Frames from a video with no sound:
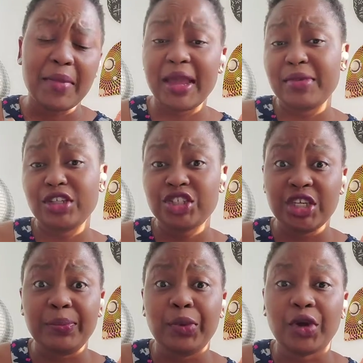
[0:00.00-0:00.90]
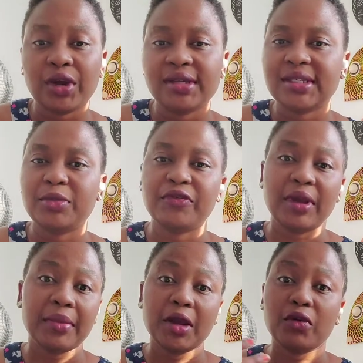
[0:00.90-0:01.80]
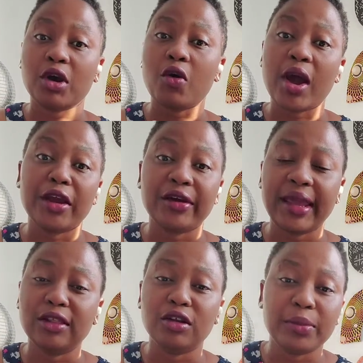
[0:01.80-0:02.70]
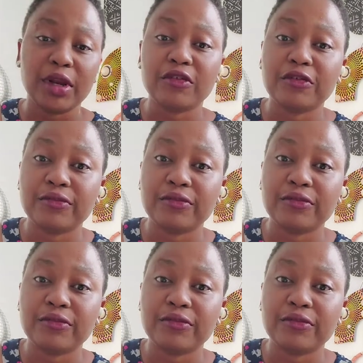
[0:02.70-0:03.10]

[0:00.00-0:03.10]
might be cheaper, some of them might require a little bit of,